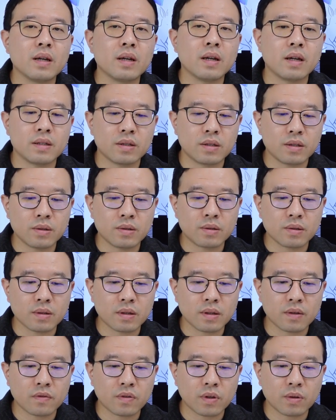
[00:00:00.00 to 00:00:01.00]
And due to
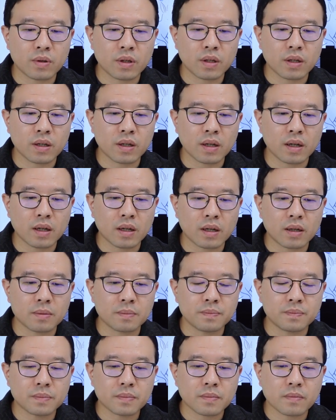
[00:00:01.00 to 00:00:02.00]
the very
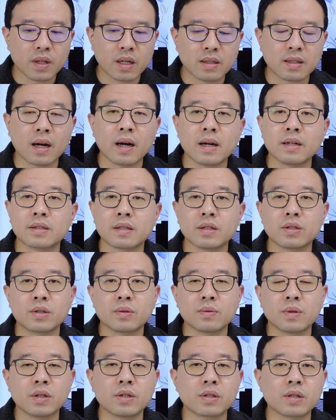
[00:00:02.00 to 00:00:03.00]
tight
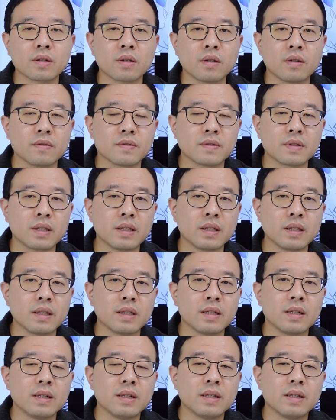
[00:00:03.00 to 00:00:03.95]
situation of the